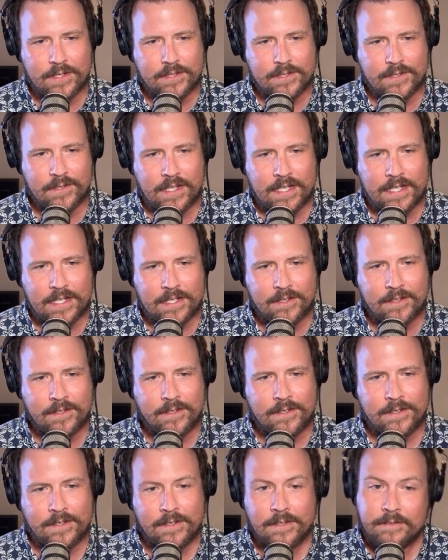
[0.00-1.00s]
So, like,
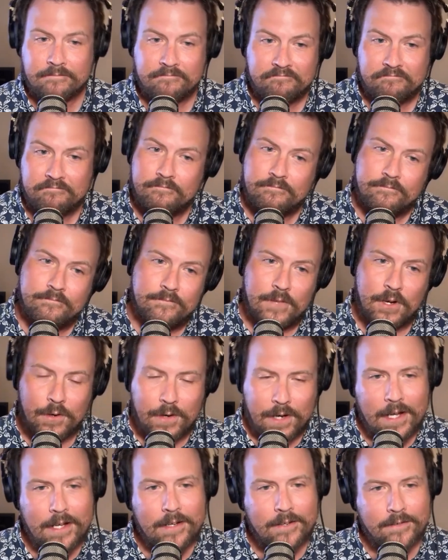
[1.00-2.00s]

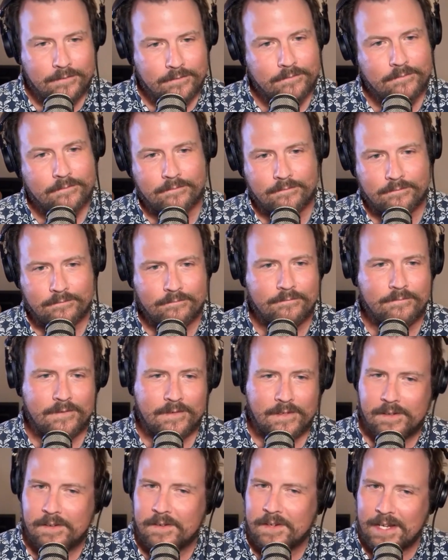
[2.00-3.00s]
okay,
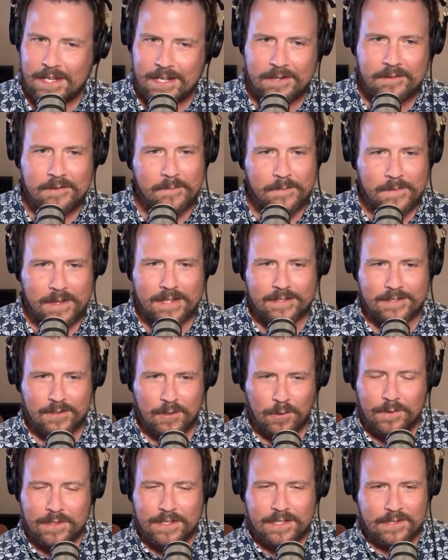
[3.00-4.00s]
again, I'm not
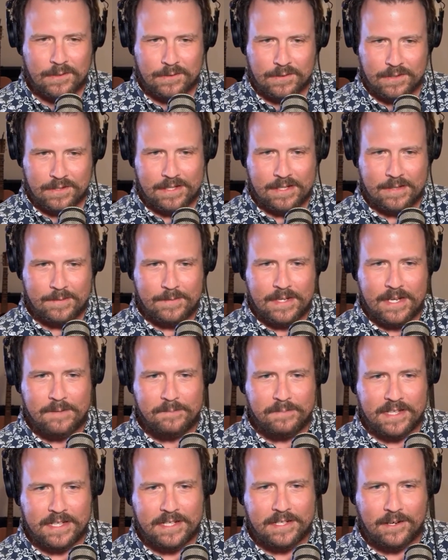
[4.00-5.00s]
totally sold on him yet,
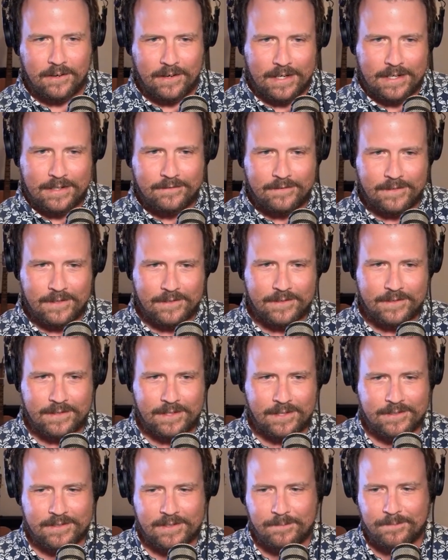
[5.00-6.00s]
but like, all right,
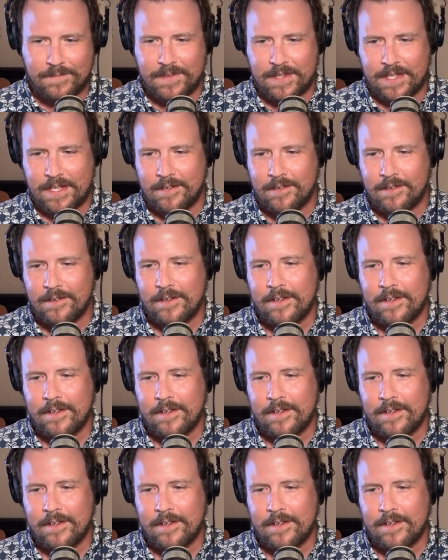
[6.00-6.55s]
there's something there.